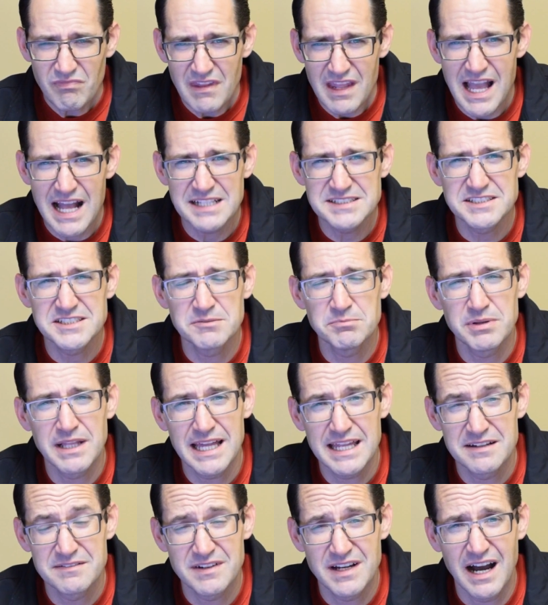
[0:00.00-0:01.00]
That's the
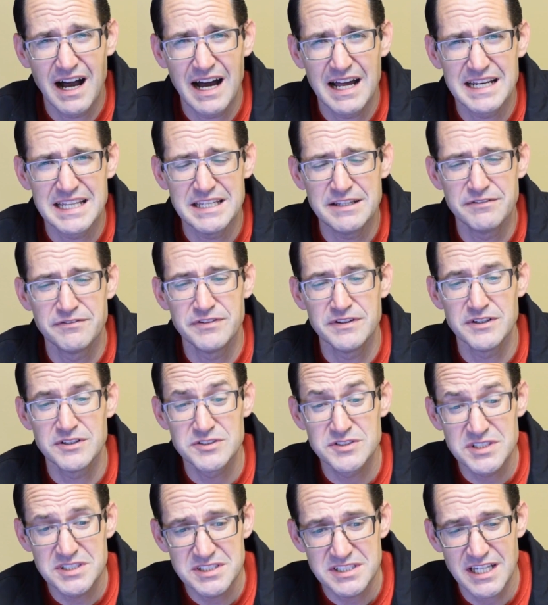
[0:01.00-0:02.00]
plan of God. He
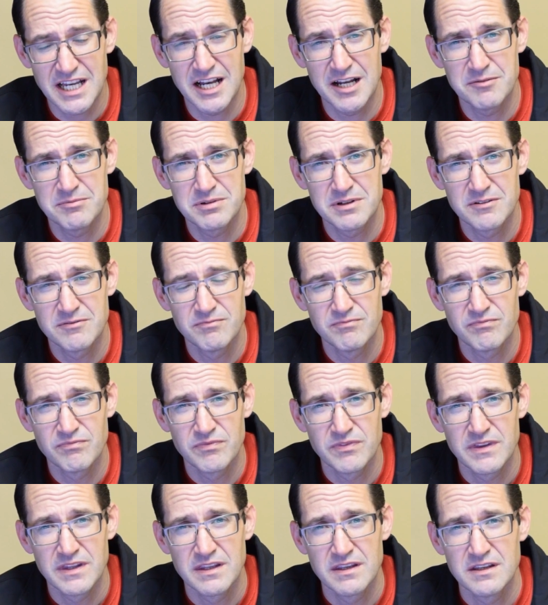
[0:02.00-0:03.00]
fills us up
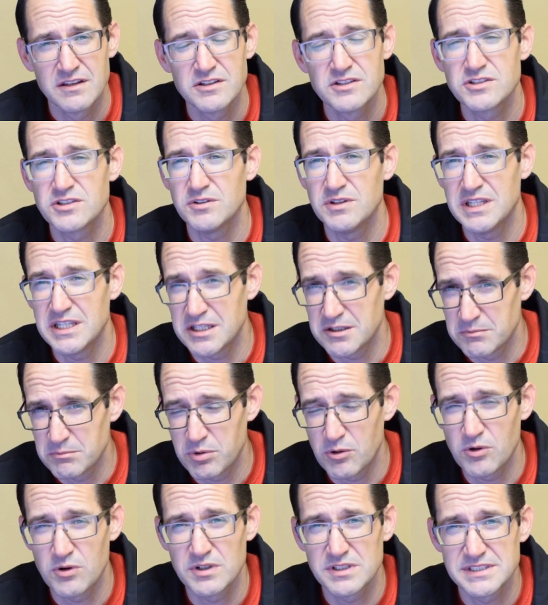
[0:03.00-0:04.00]
so he can
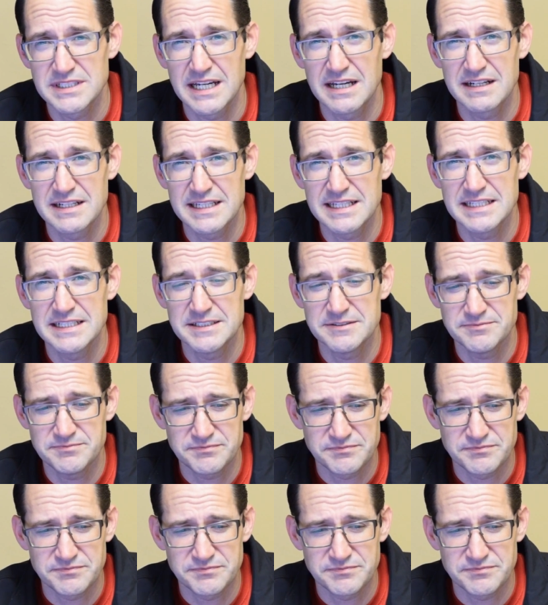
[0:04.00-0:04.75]
pour us out again."